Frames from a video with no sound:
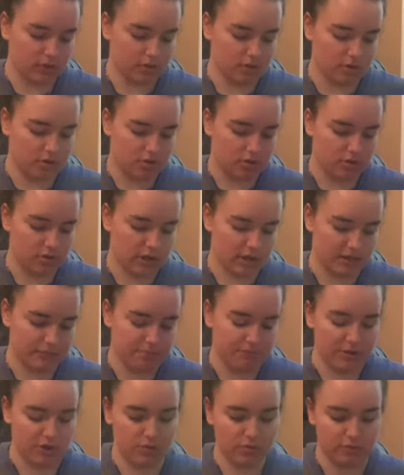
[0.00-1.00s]
Oh, like
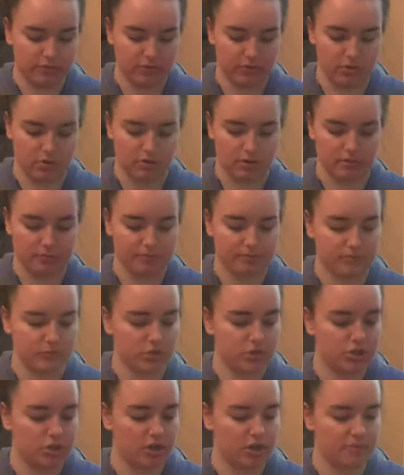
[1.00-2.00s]
beautiful.
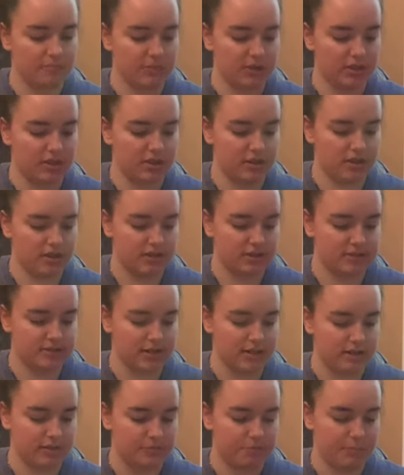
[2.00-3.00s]
She got me the
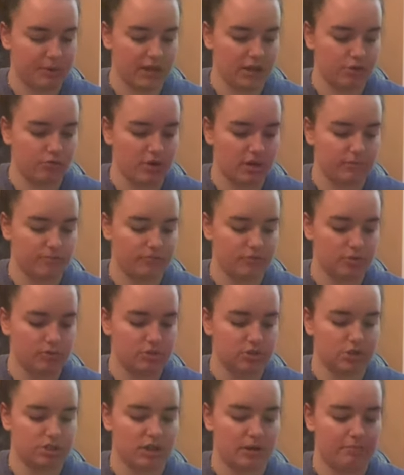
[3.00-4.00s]
scent pink grapefruit
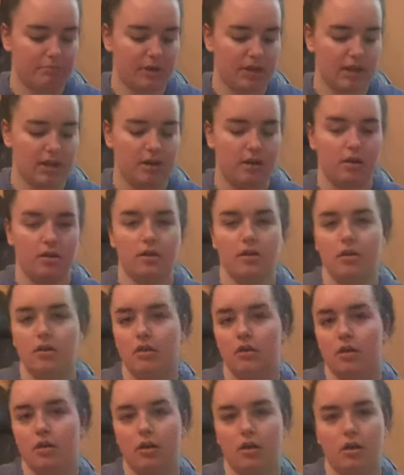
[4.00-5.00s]
and champagne.
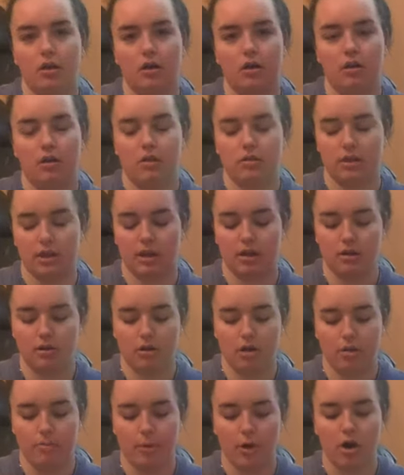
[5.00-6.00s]
Oh, like
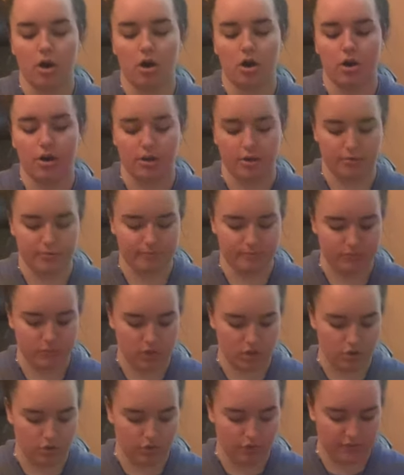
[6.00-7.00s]
come on,
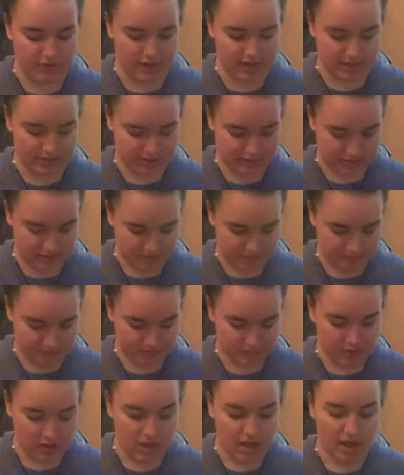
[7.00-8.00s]
love it.
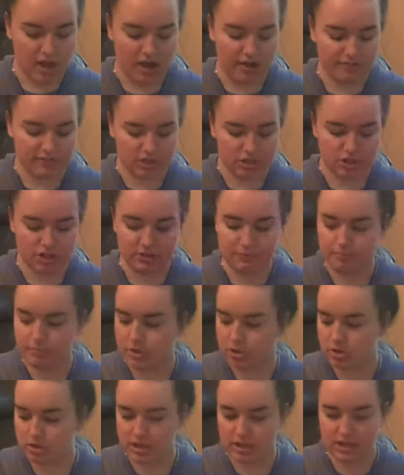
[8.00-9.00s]
I haven't actually even
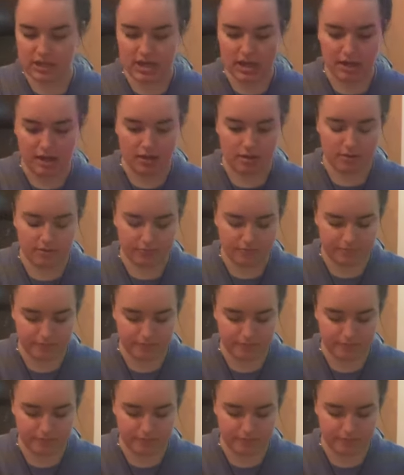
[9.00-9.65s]
burned it yet.